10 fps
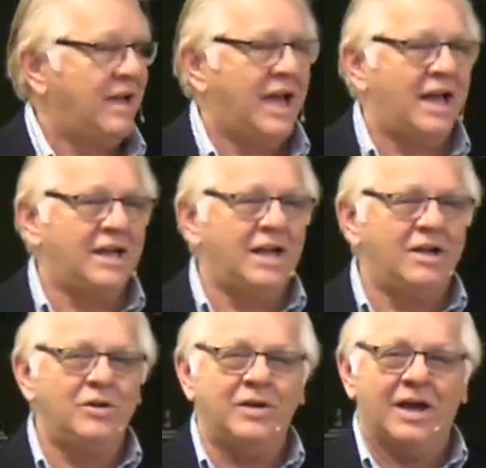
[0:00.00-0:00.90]

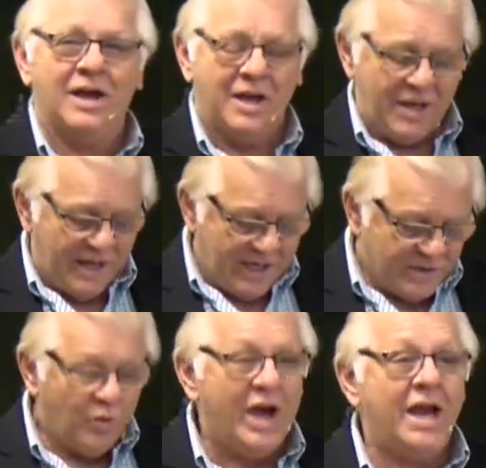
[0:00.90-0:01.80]
Hallelujah.
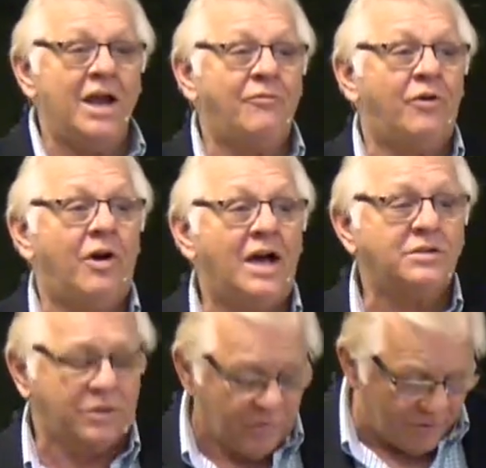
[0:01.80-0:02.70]
He's waiting for
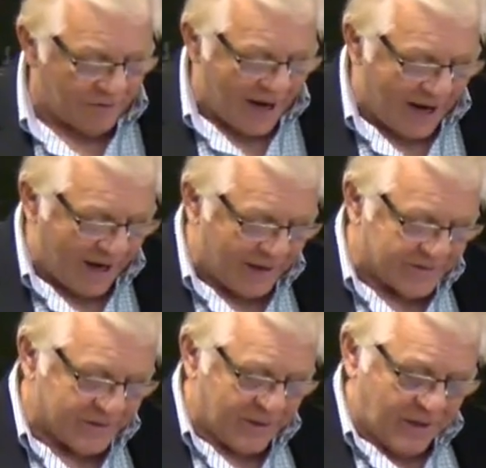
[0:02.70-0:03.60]
us to
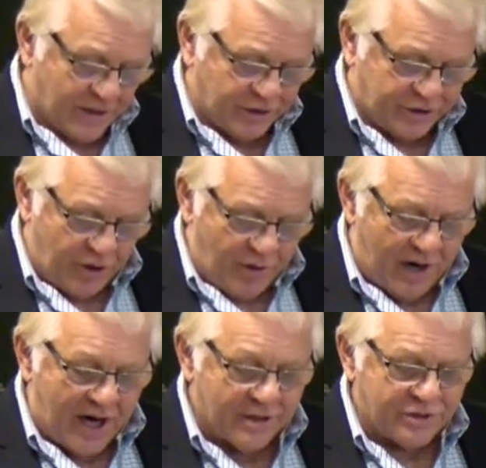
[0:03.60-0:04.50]
arise. show
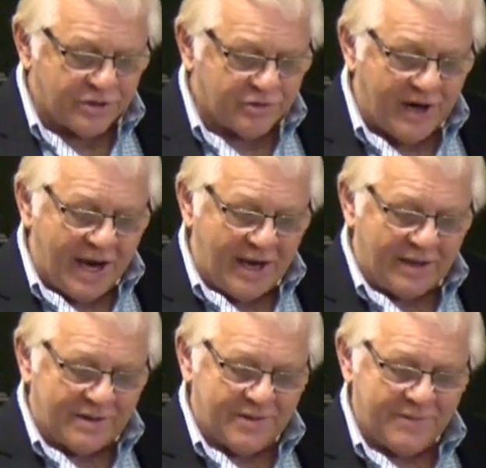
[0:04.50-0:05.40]
our strength.